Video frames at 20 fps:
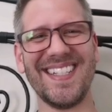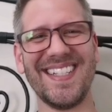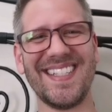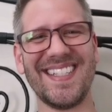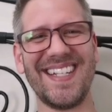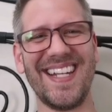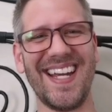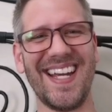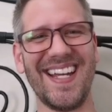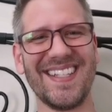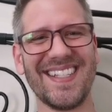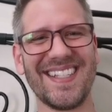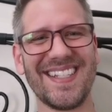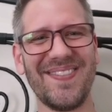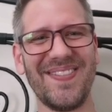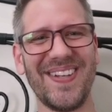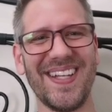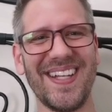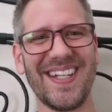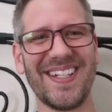Cause yeah, this is
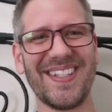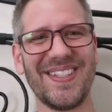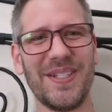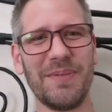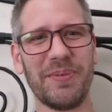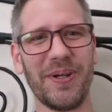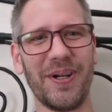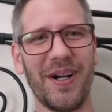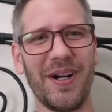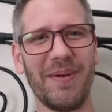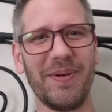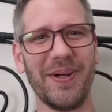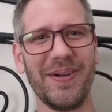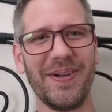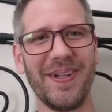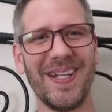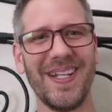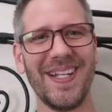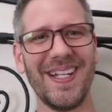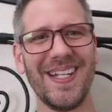gonna be like super hard
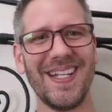mode.